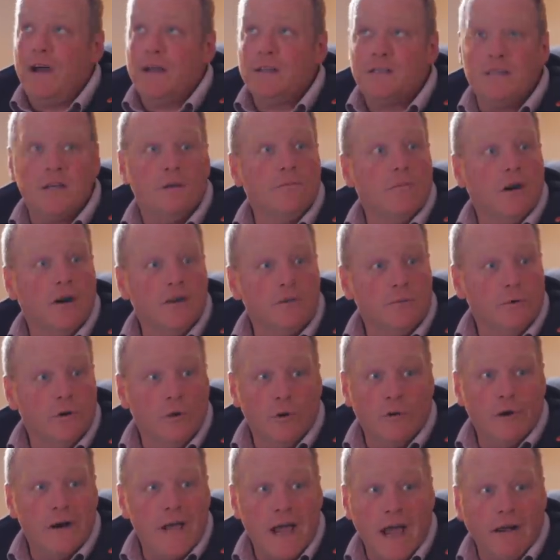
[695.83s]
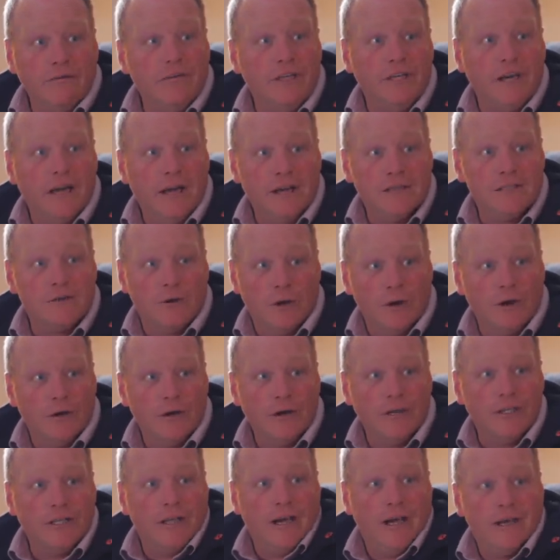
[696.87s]
Well, in fact, some guys will already have chicks.
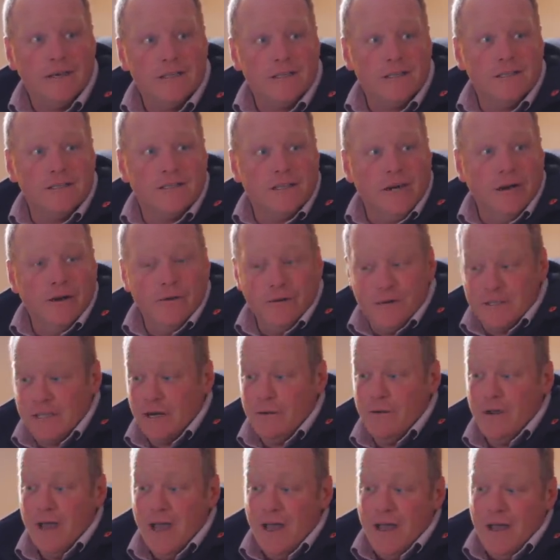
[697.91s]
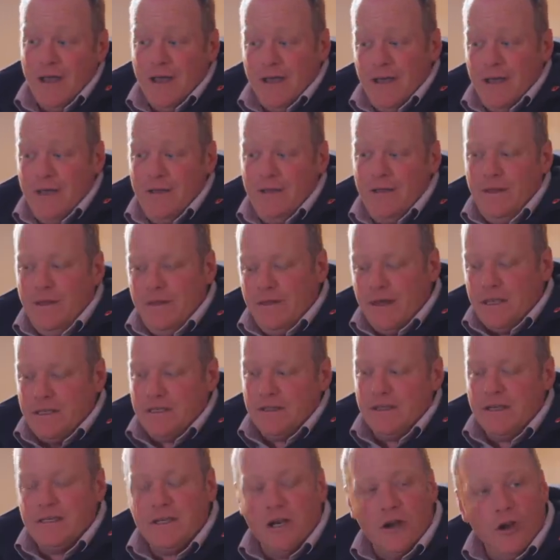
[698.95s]
Quite a lot of chicks. Yeah. So so
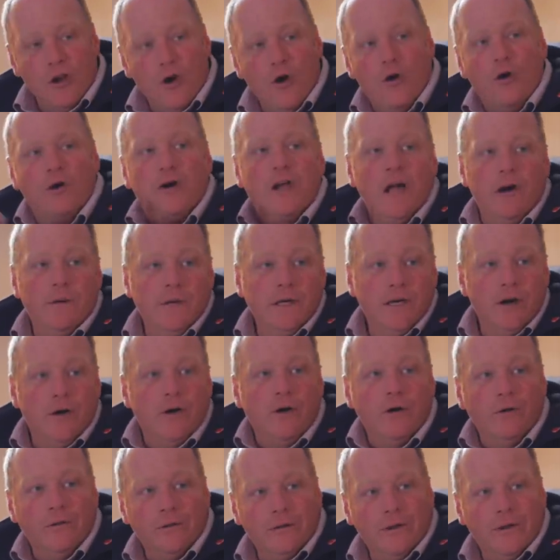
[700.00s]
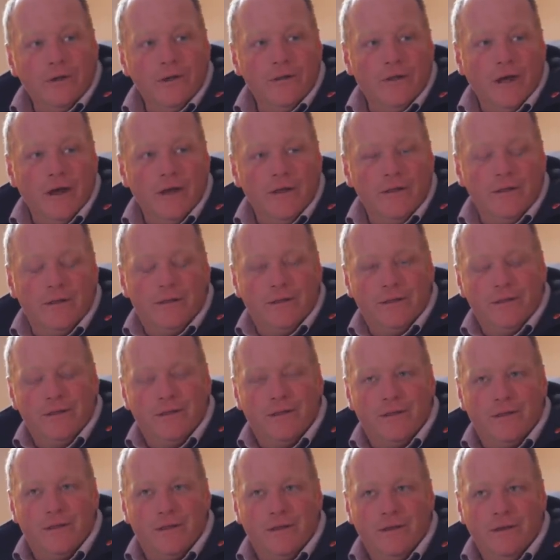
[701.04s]
there's there's a lot going on that
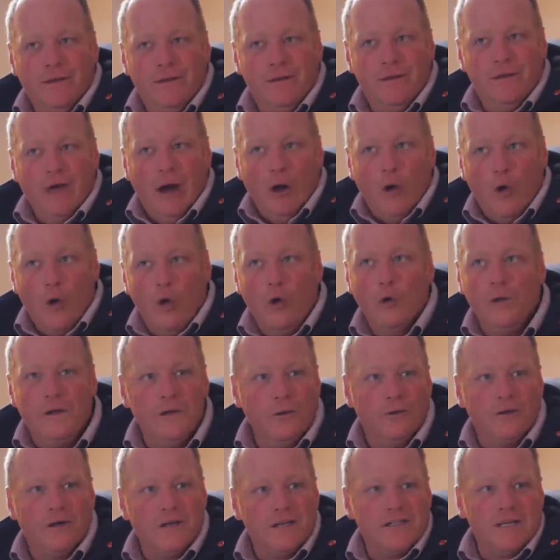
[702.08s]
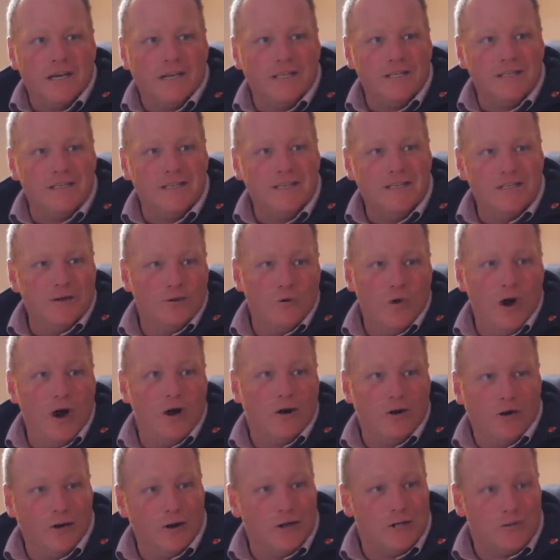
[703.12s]
that all the organisations need
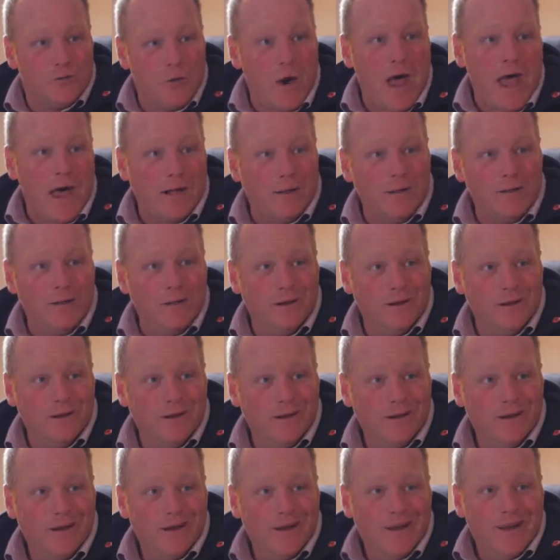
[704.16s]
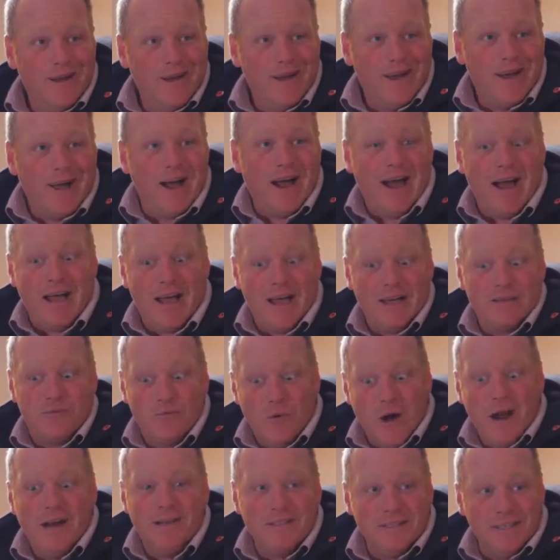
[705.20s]
to work on as well,
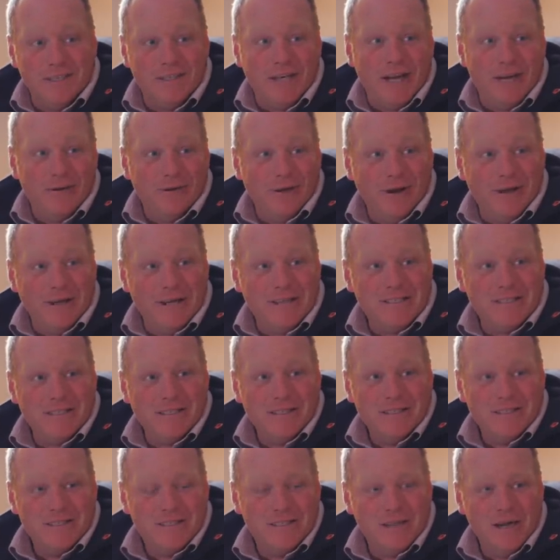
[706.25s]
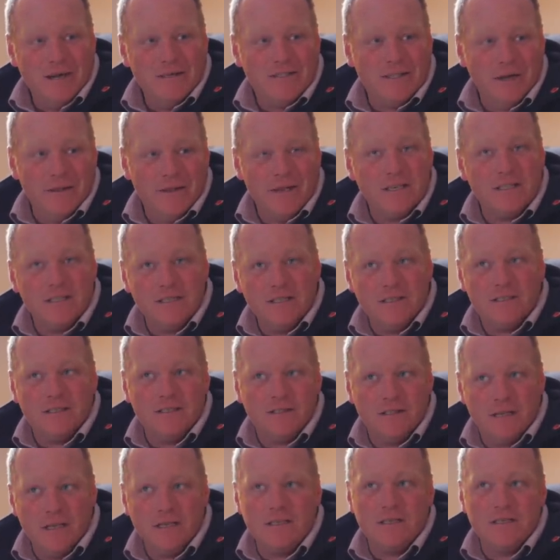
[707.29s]
uh, as well as the general license. So, so
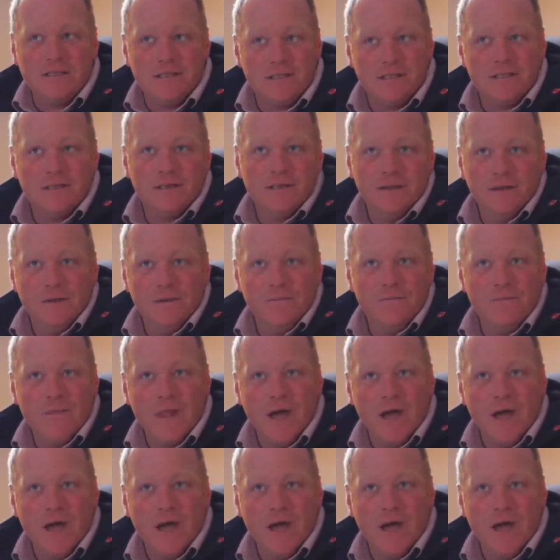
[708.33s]
this is this is.